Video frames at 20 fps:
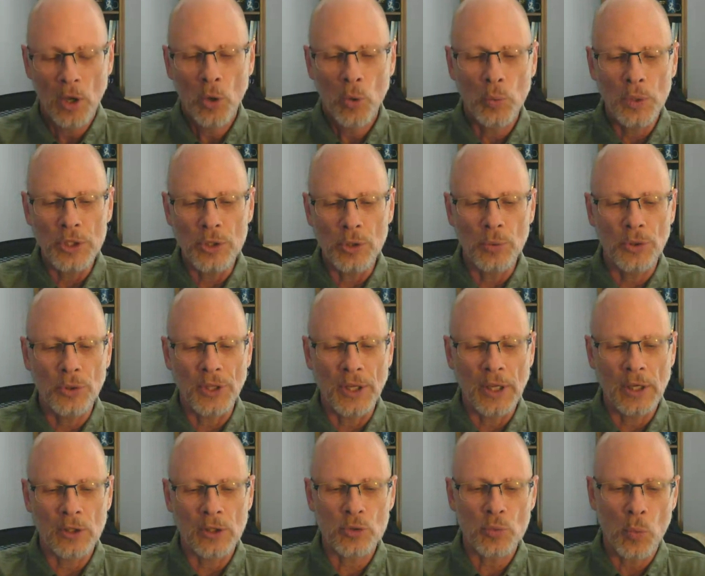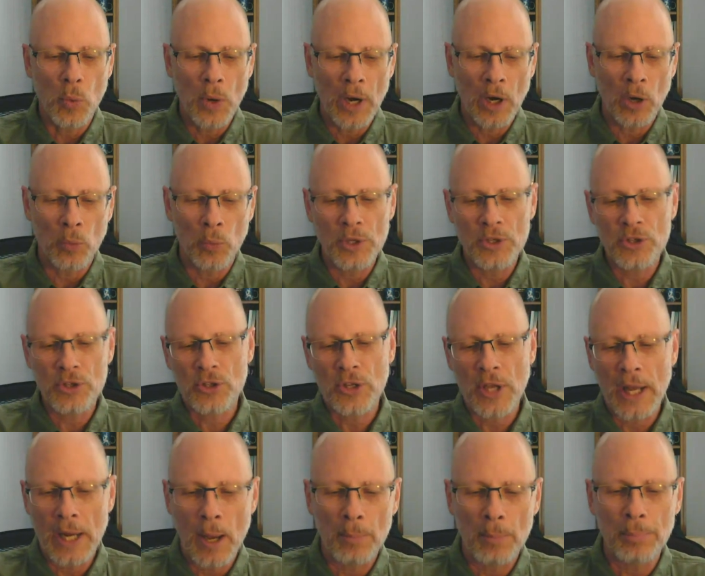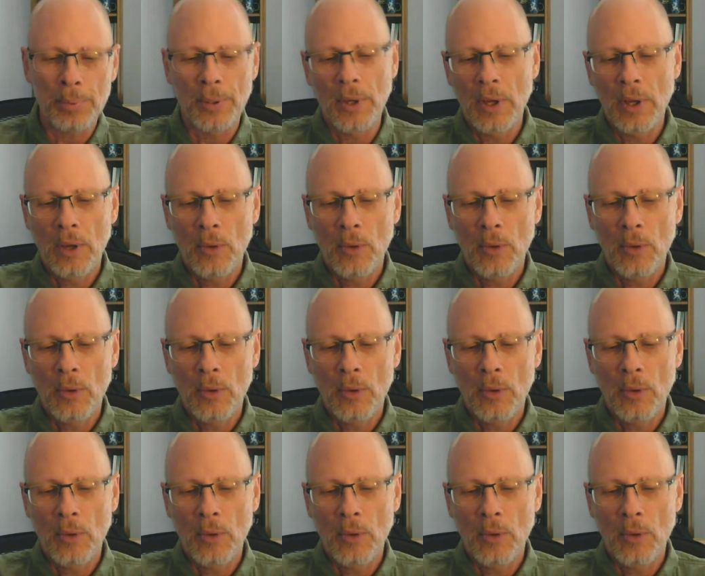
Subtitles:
We do things where we set up